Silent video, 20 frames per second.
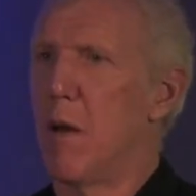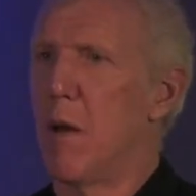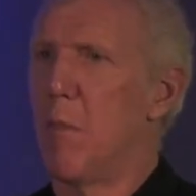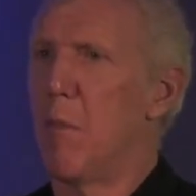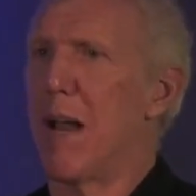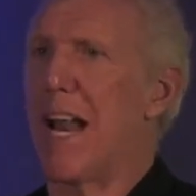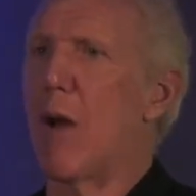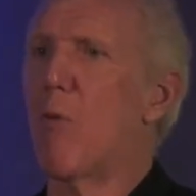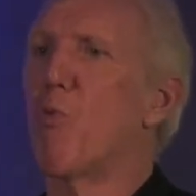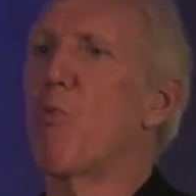
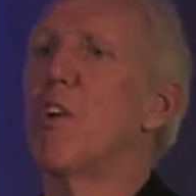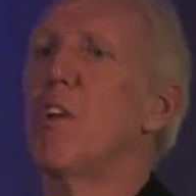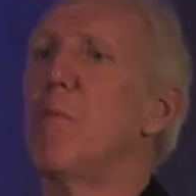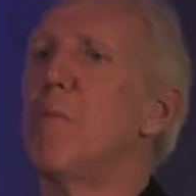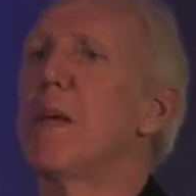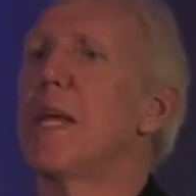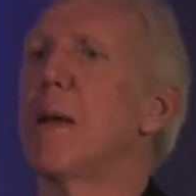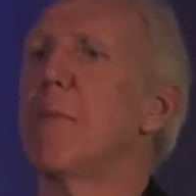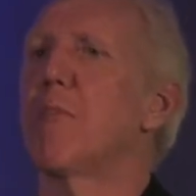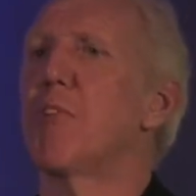But I wouldn't
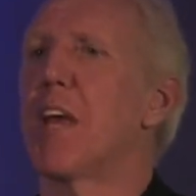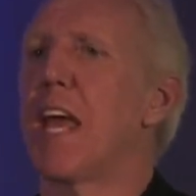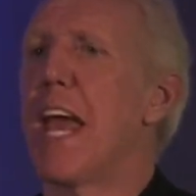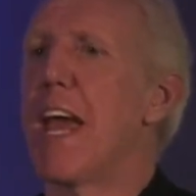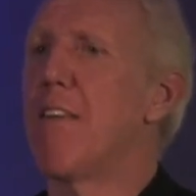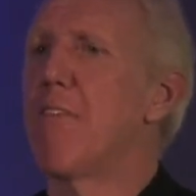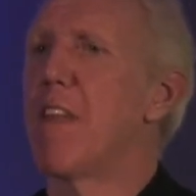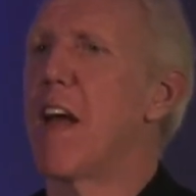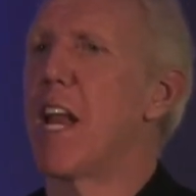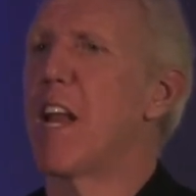be able to
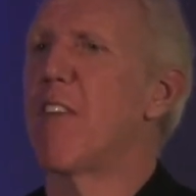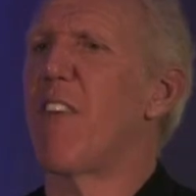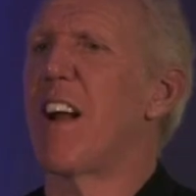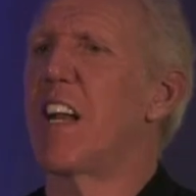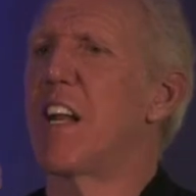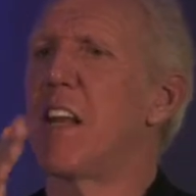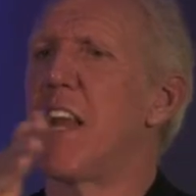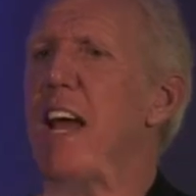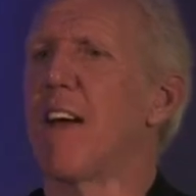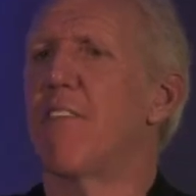have that if I
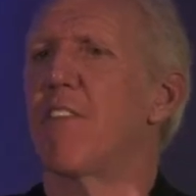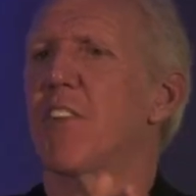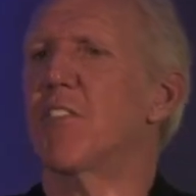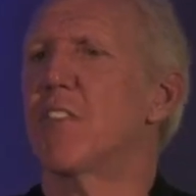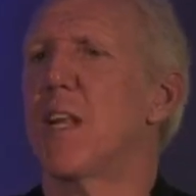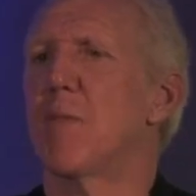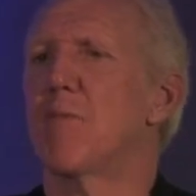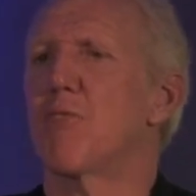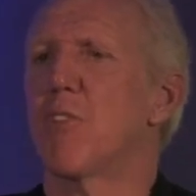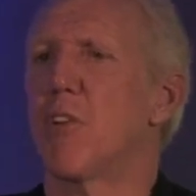didn't have the
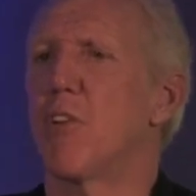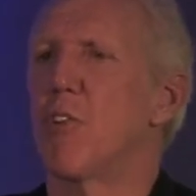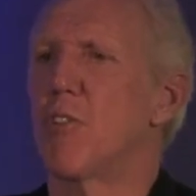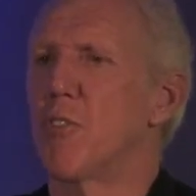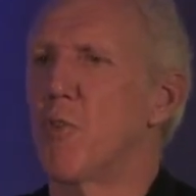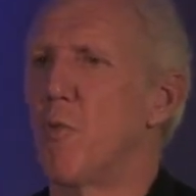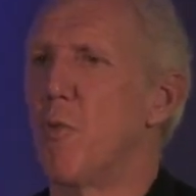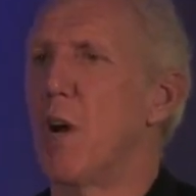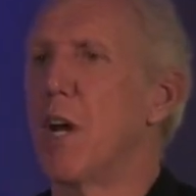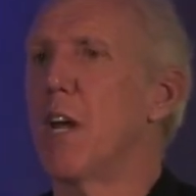steps along
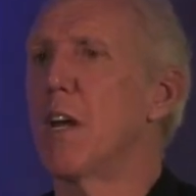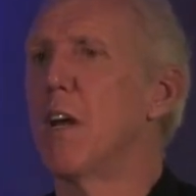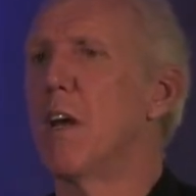the way.